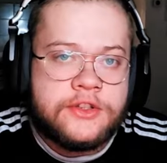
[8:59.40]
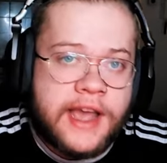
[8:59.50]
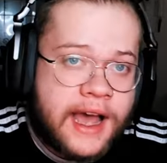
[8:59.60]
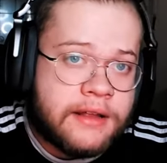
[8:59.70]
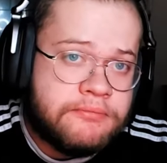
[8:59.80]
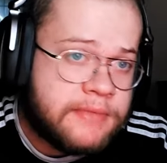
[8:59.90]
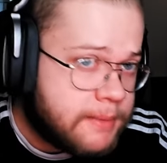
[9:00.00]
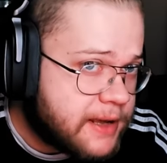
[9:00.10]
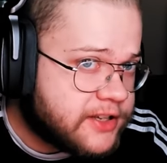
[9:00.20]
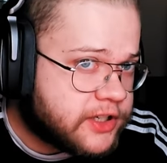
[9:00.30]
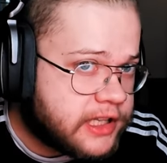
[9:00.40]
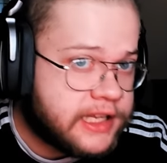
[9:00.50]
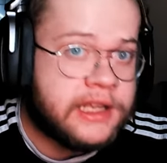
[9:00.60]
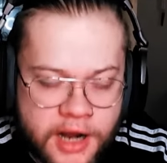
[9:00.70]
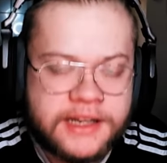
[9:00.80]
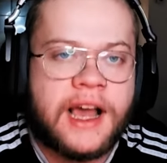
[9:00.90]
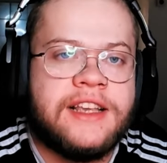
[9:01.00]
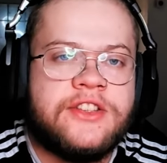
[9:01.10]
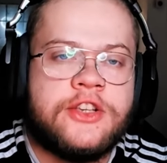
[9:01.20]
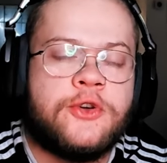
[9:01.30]
So yeah, that basically. But
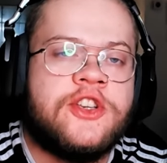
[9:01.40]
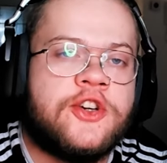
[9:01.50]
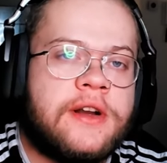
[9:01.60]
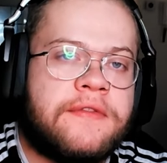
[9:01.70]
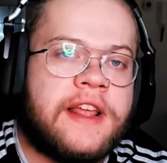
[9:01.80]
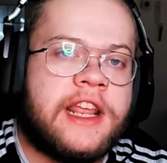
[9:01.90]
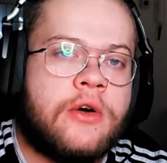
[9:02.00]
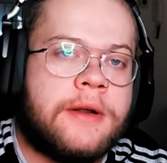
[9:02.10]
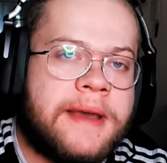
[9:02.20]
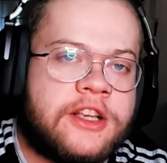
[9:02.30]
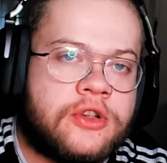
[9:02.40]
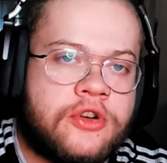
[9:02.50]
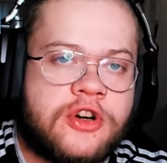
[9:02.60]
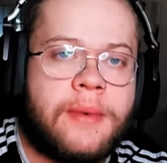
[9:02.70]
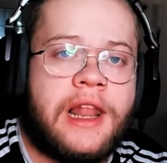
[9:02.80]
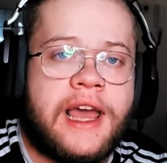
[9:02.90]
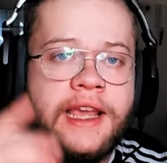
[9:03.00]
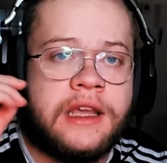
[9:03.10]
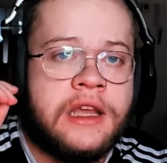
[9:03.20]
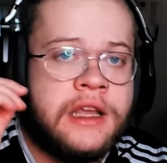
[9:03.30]
guys, did you enjoy the video, then make sure to drop a
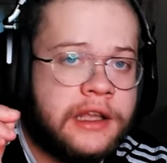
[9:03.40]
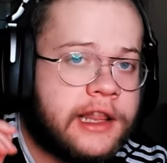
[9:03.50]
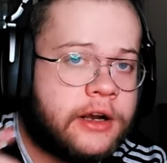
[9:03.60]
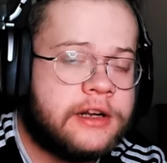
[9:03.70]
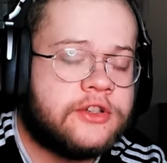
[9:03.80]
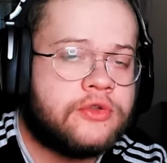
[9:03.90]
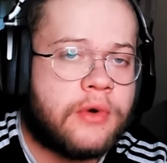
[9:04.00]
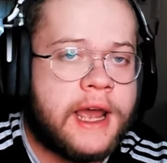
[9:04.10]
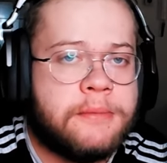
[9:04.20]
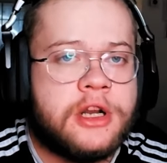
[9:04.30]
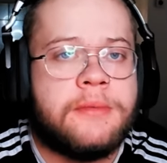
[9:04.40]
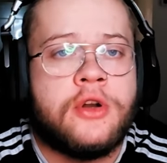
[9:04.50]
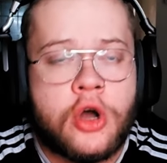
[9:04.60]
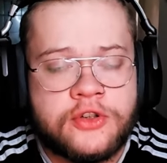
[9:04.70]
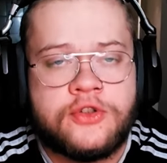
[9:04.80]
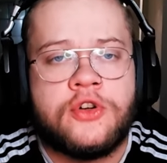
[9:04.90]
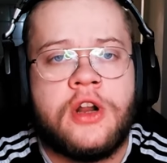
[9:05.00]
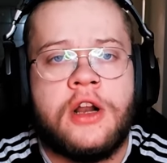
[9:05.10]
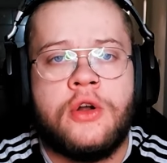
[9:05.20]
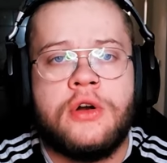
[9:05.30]
like, click on that subscribe button, and also turn on